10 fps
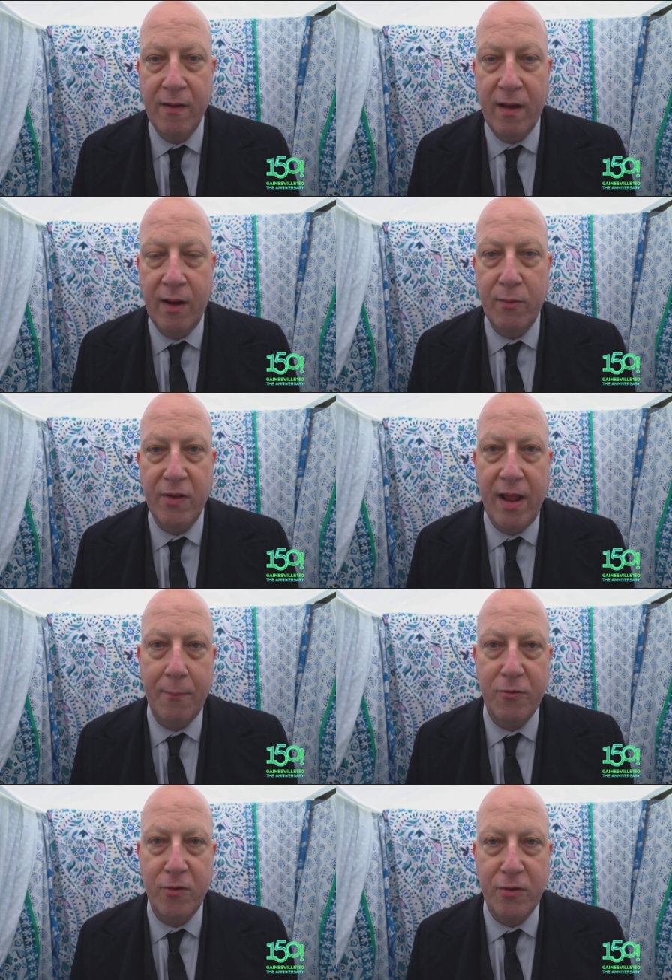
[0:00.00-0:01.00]
I was an
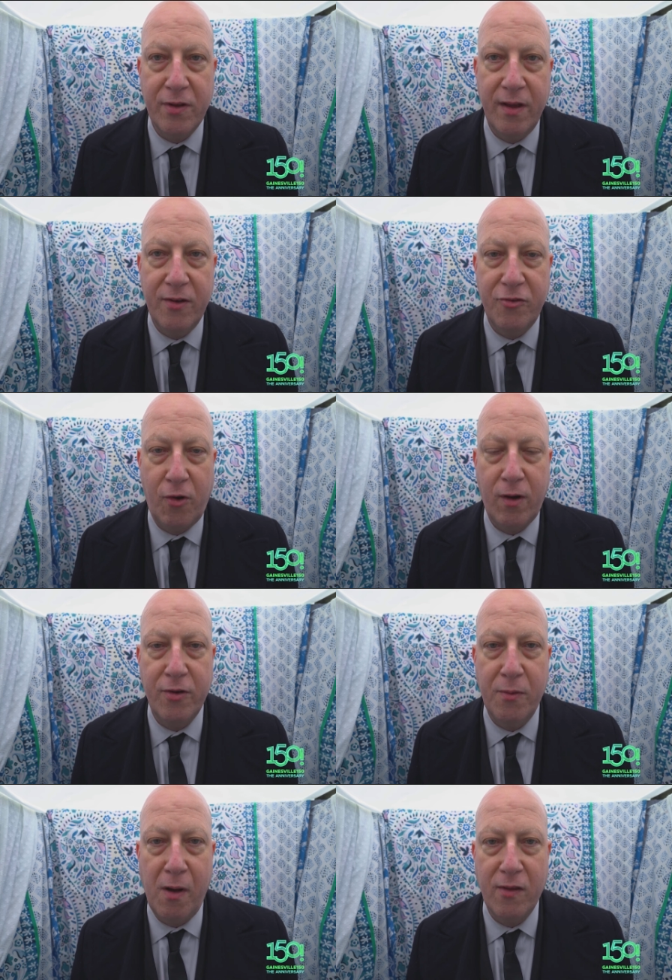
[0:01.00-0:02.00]
absolute jerk
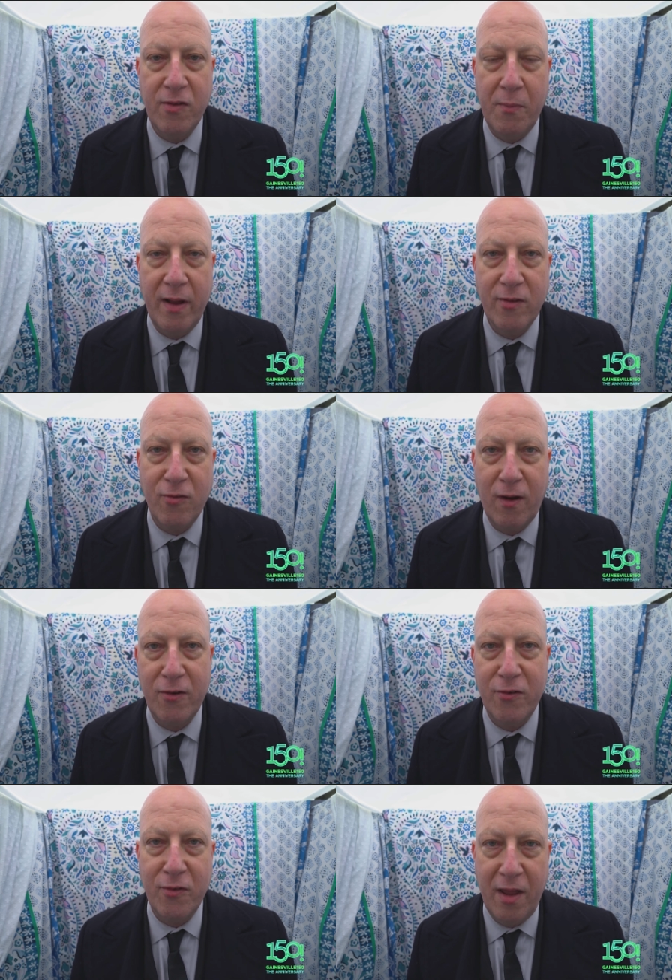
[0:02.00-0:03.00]
to some of my
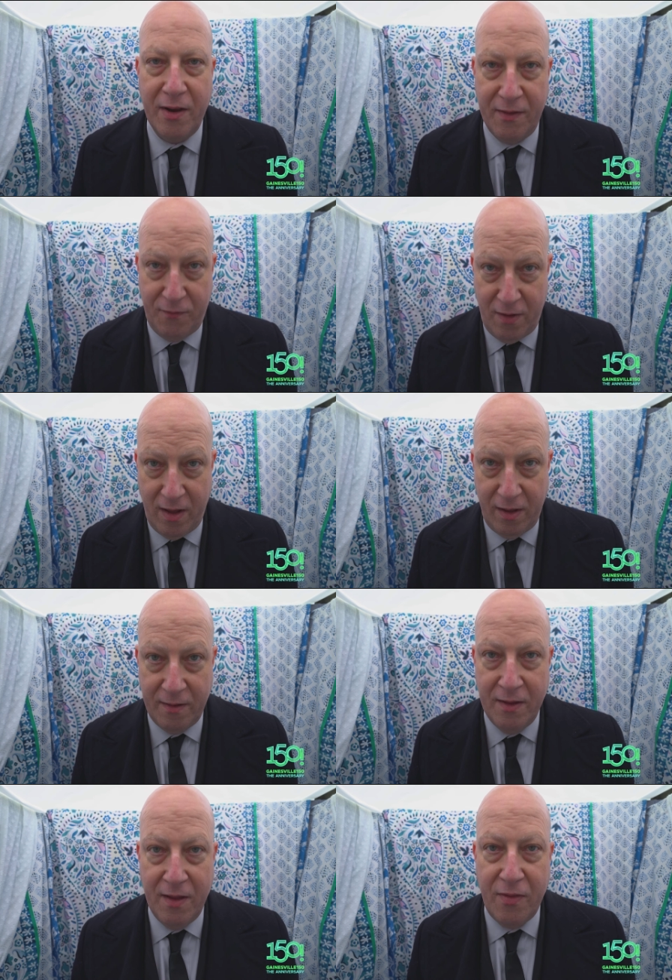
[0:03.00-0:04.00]
instructors, and if
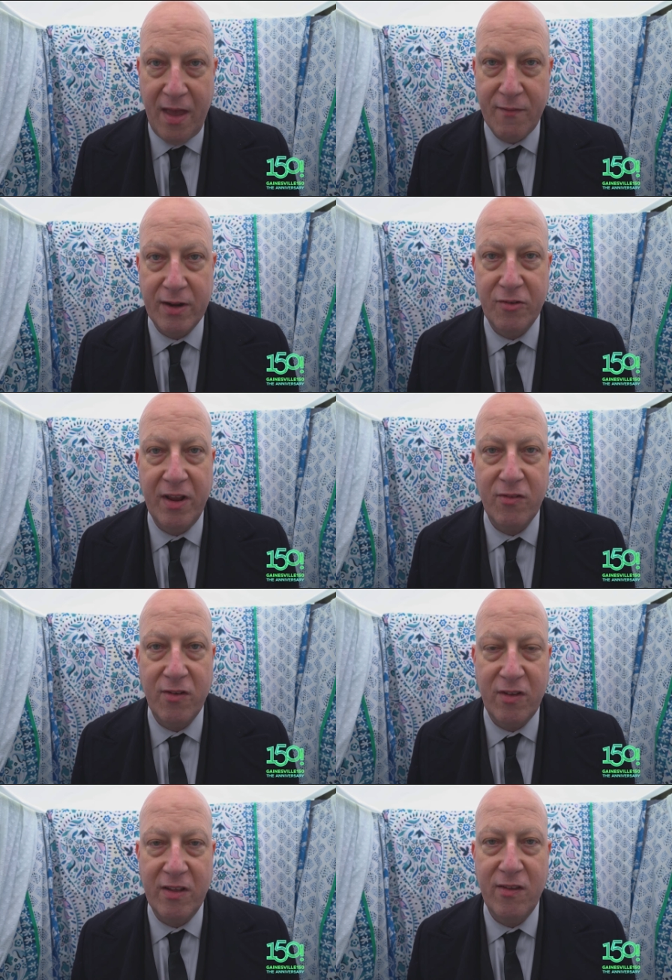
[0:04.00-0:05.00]
they ever get a chance
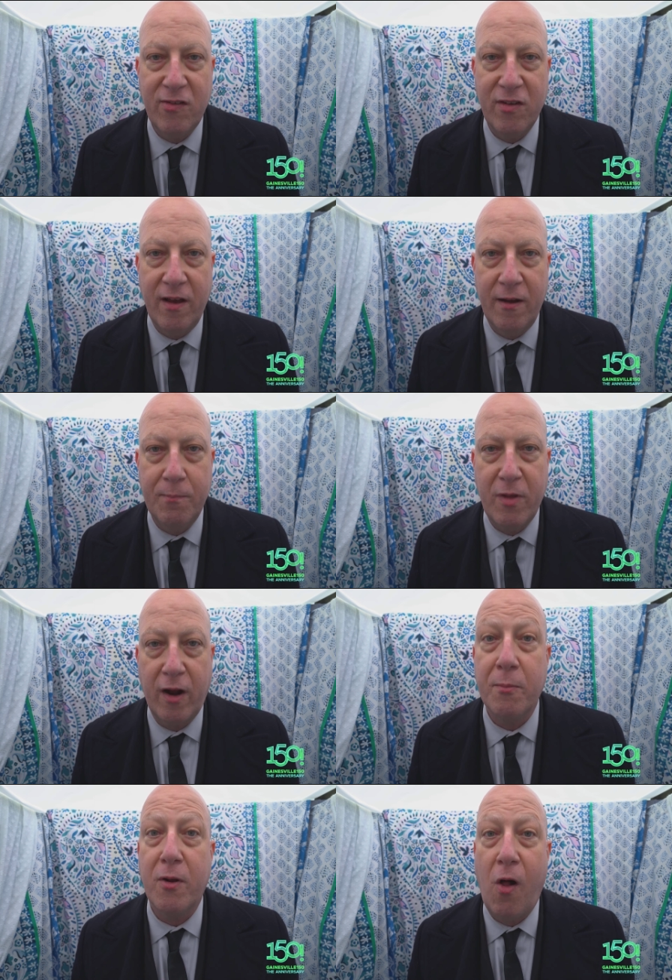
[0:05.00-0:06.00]
to see this,
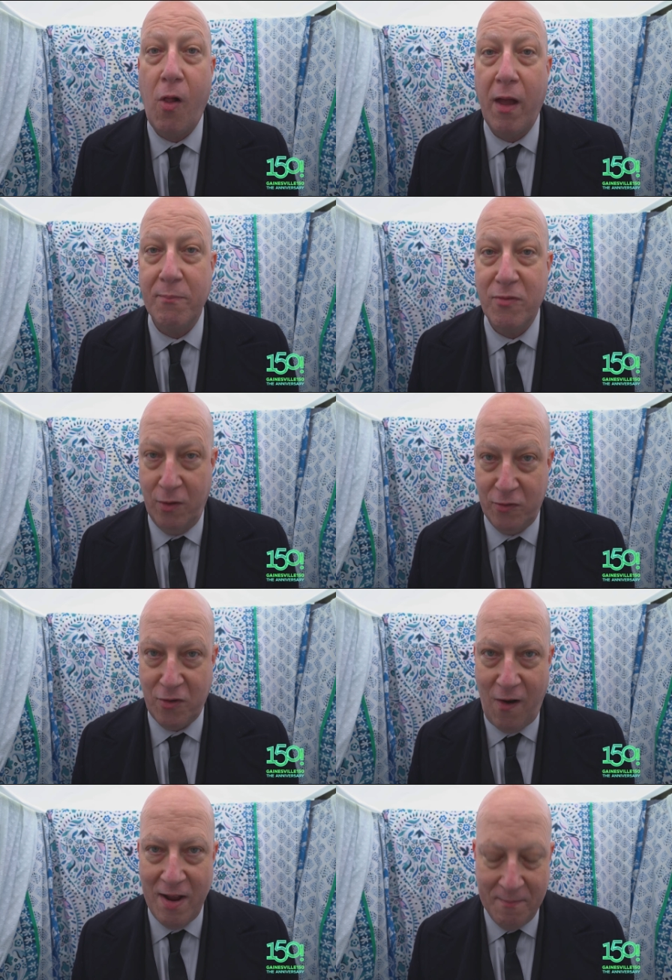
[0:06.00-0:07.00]
Dr. McCall, I am still
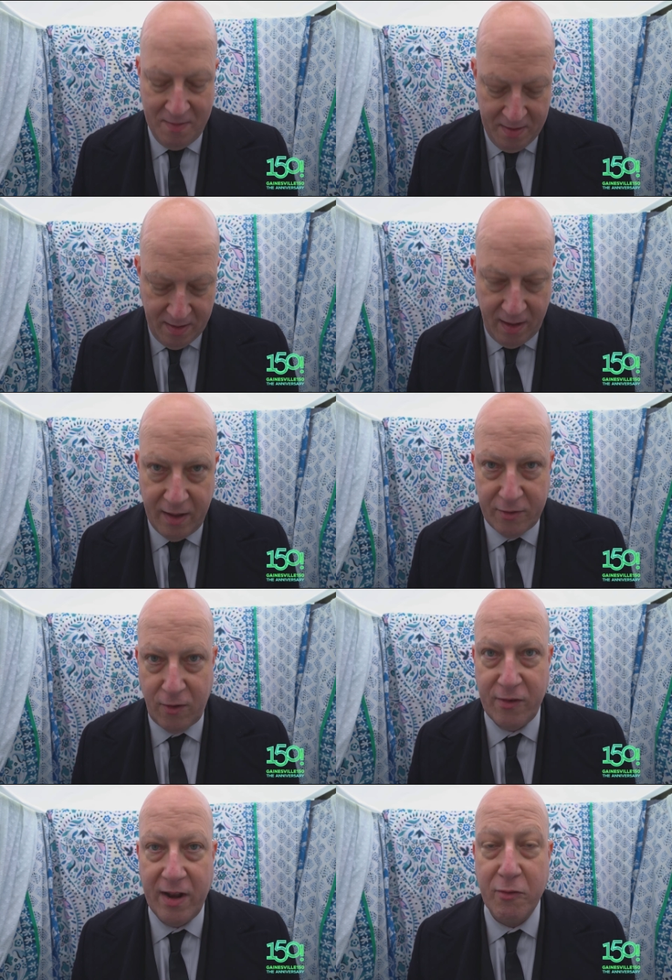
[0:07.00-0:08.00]
sorry. It
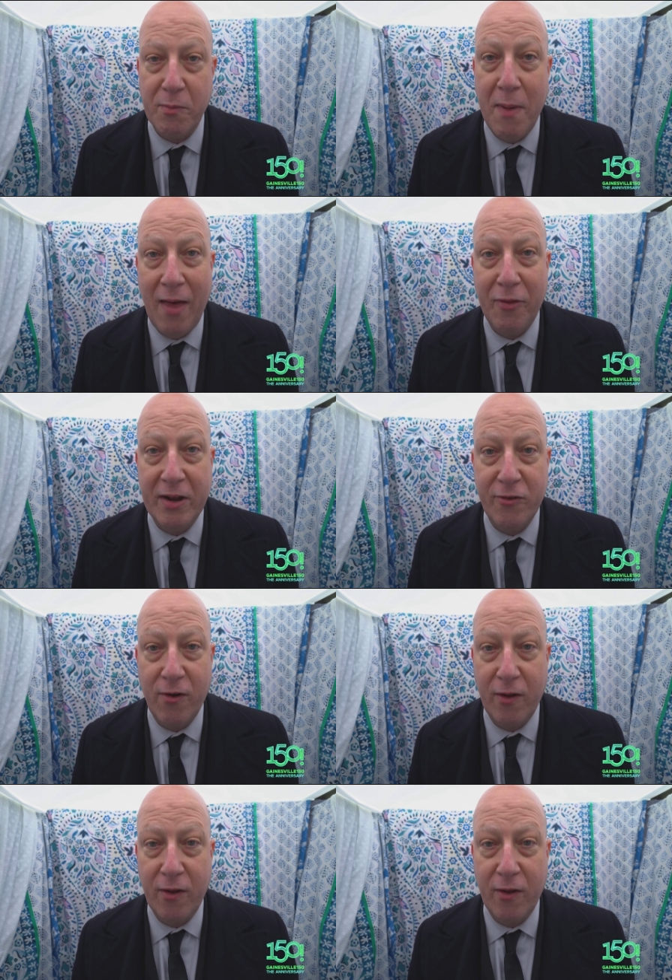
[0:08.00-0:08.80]
turns out he was a math teacher,